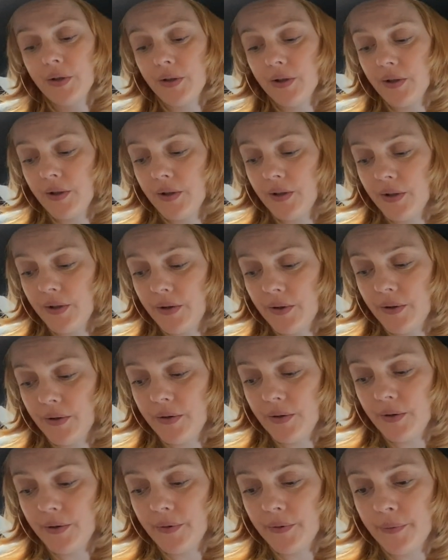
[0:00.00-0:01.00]

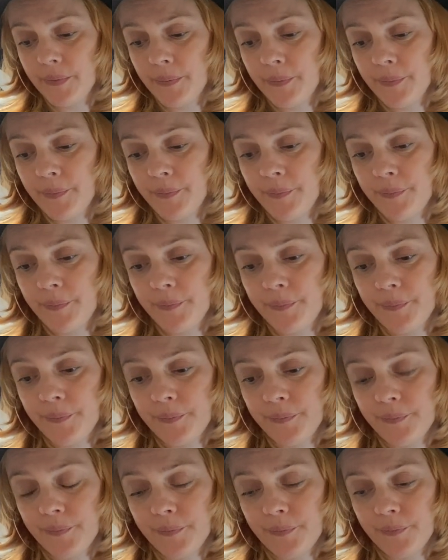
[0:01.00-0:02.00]

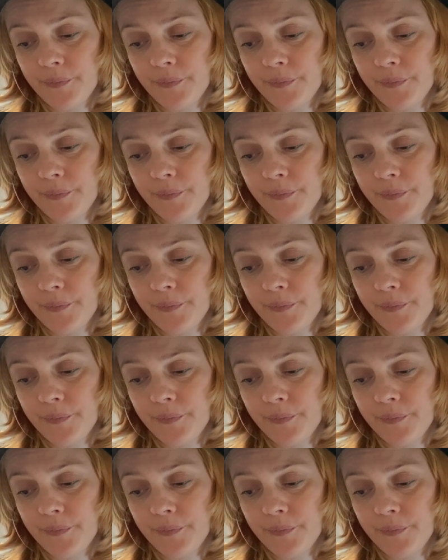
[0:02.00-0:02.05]
[no speech]